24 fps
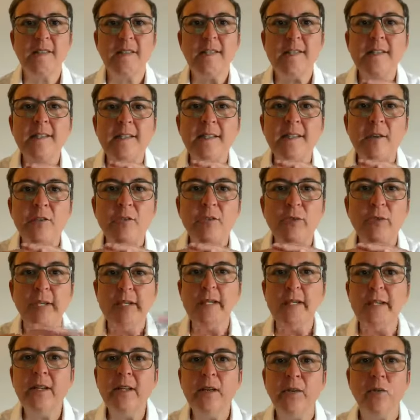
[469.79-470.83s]
It is
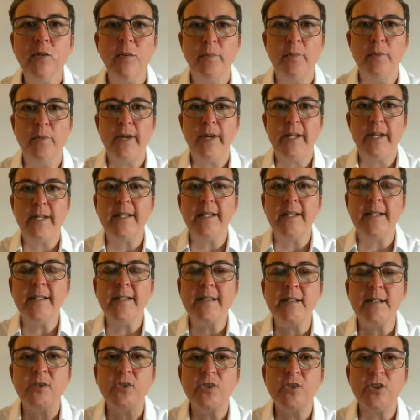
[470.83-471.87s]
already incorporated. It
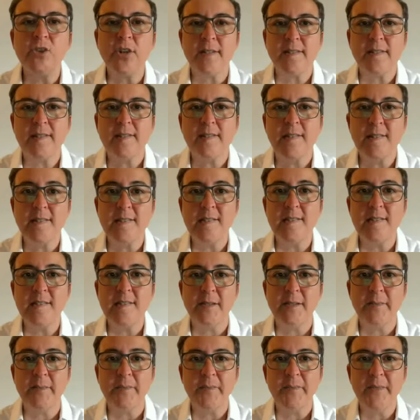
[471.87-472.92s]
is a trustless
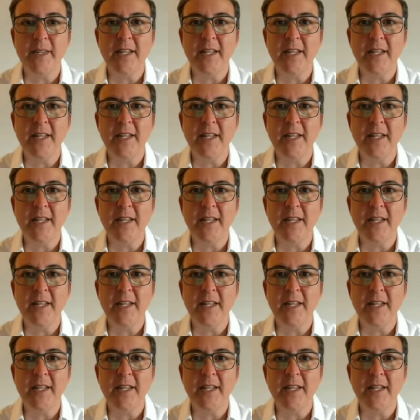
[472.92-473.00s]
system.